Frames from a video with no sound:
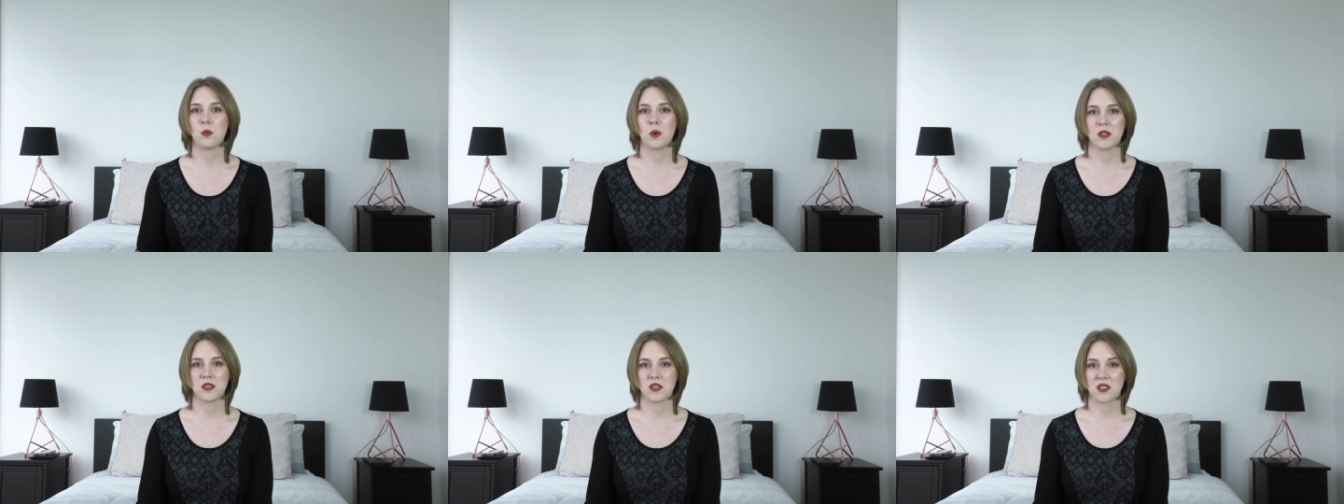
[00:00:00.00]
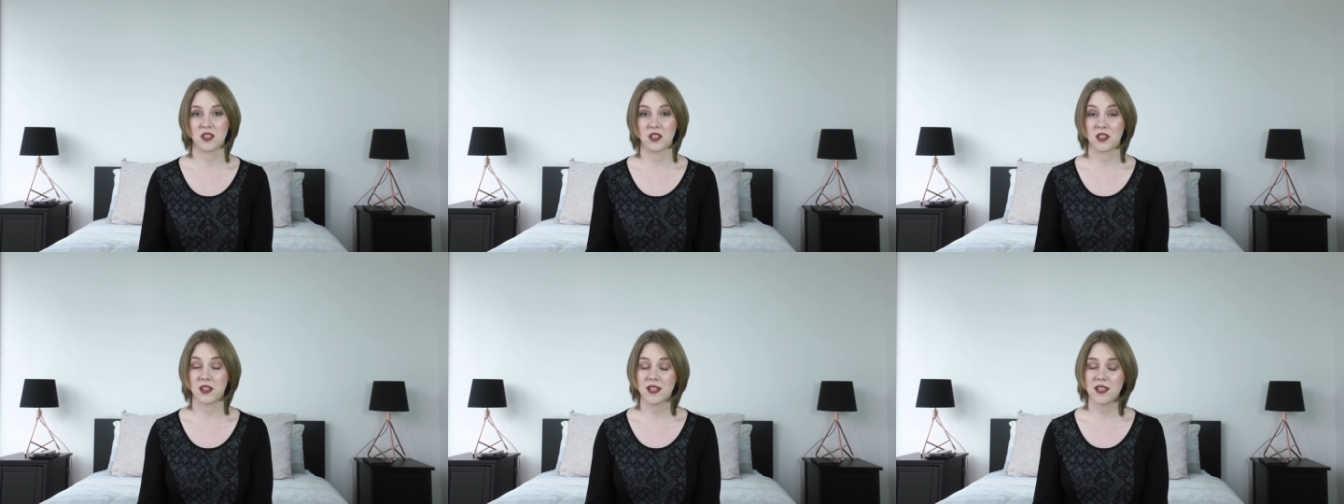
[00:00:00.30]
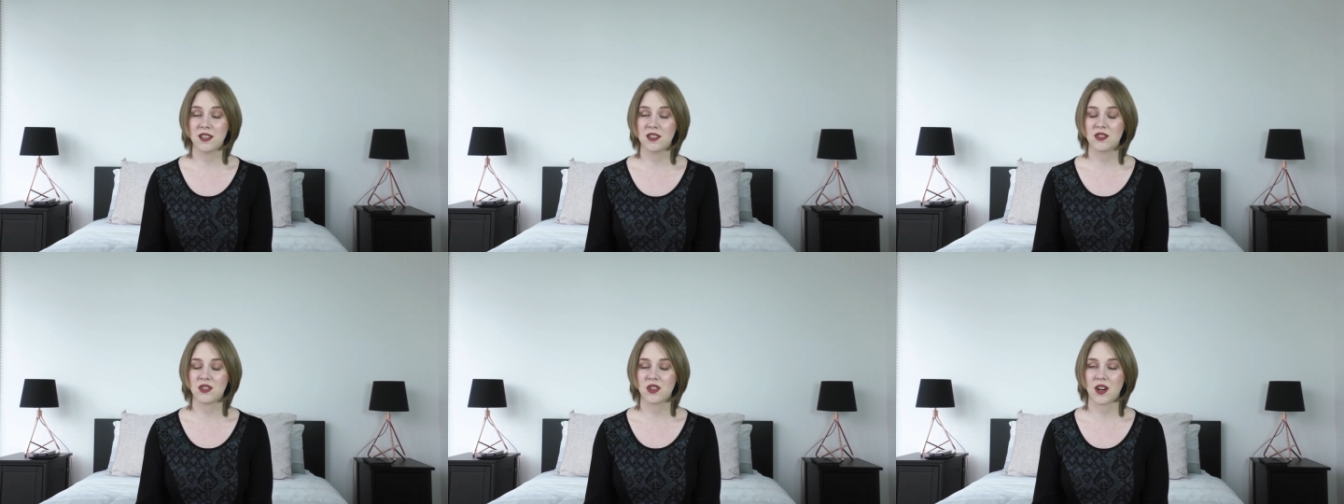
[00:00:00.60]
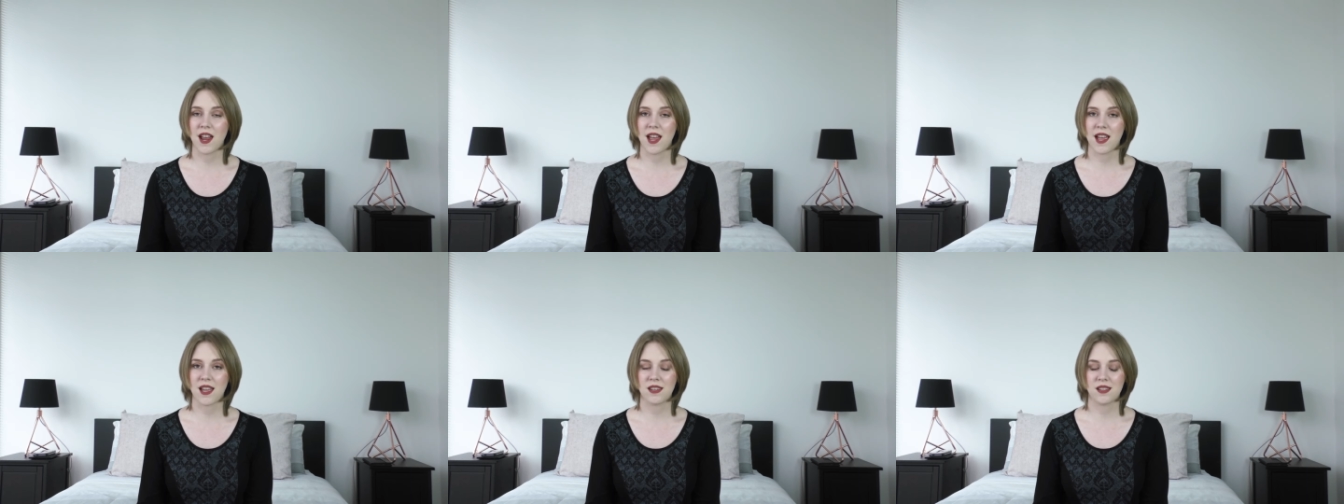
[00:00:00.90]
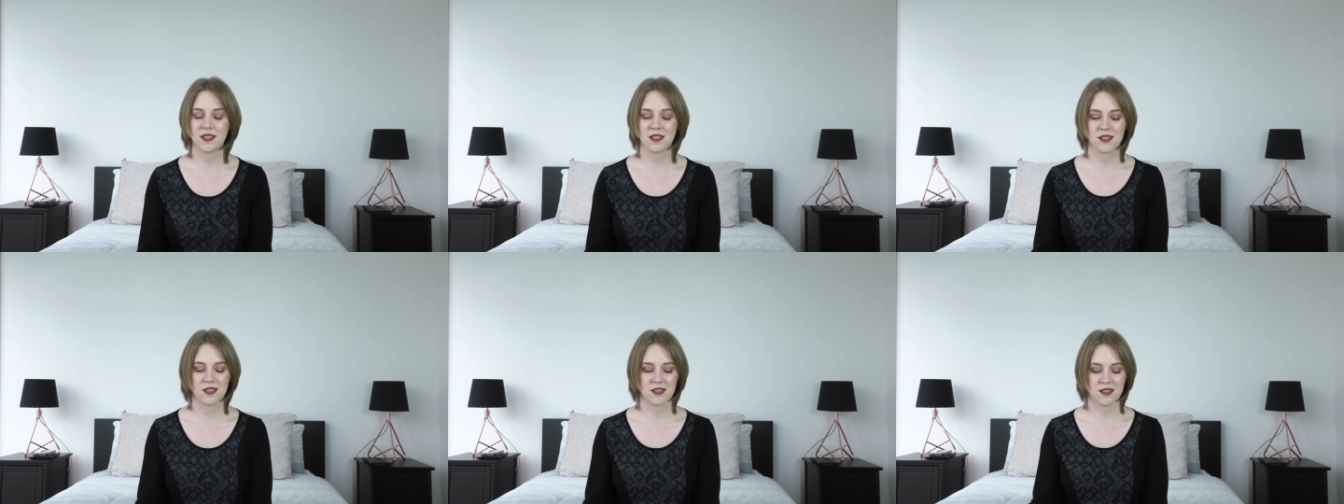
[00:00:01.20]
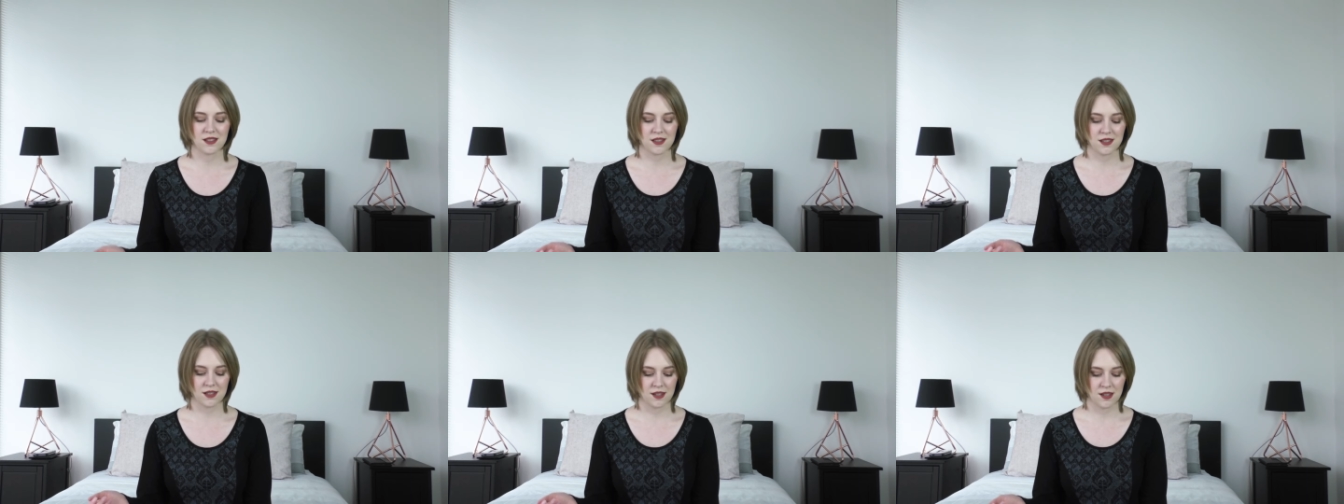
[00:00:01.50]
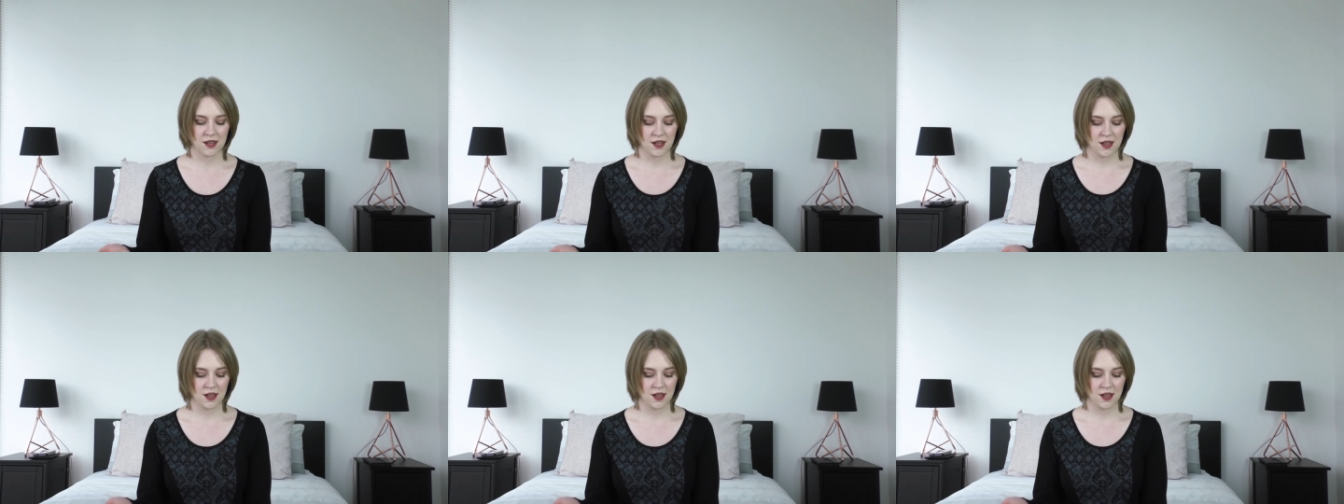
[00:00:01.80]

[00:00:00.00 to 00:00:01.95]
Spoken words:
What are your interests?